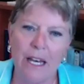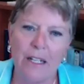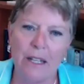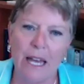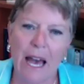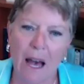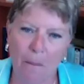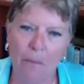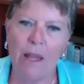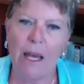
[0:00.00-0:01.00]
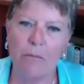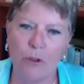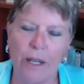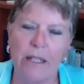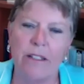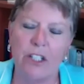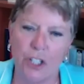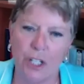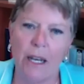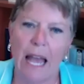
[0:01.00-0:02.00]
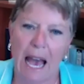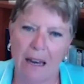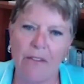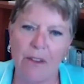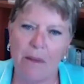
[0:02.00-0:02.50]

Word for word: to help them transition out of the